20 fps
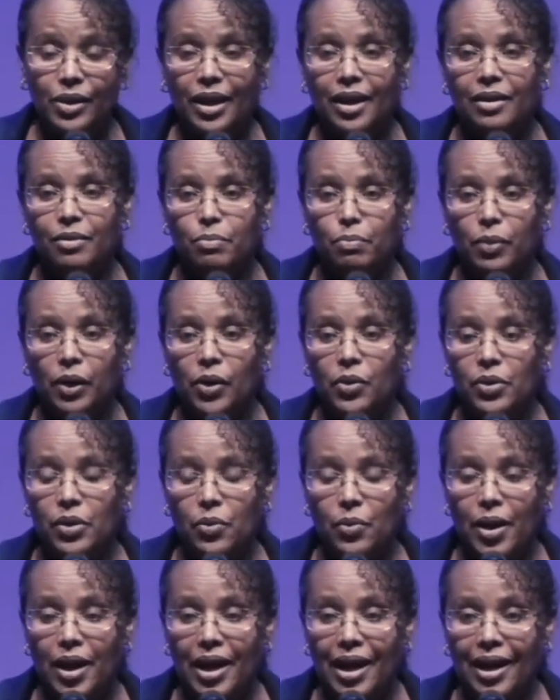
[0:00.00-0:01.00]
get blown
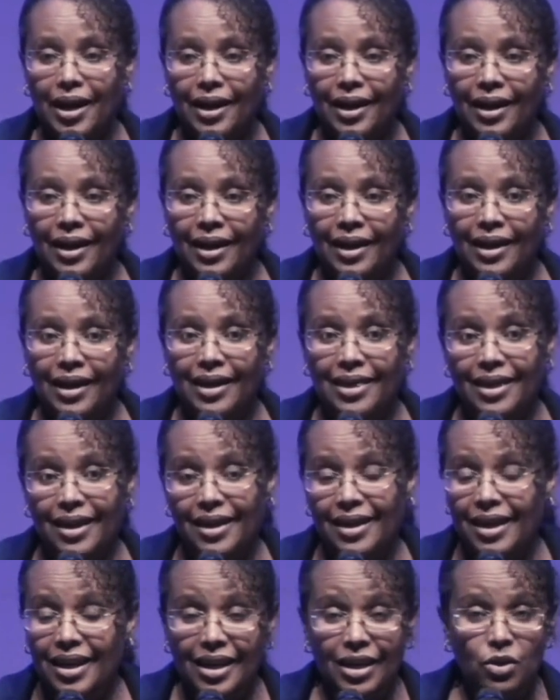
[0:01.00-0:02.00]
away, and
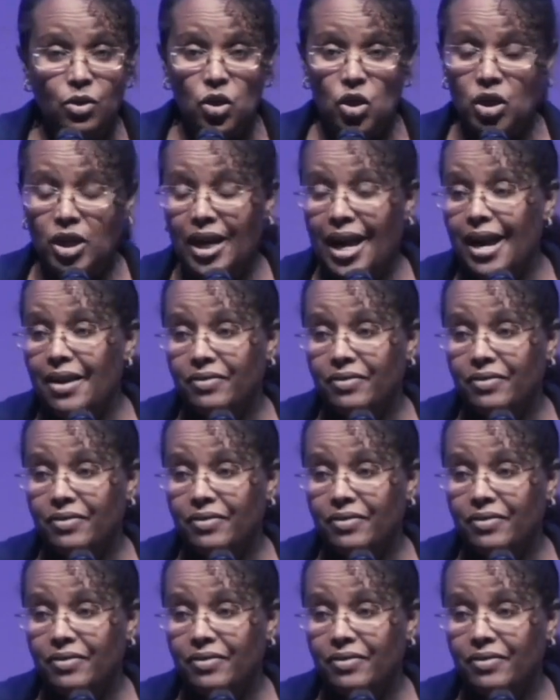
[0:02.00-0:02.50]
then he or she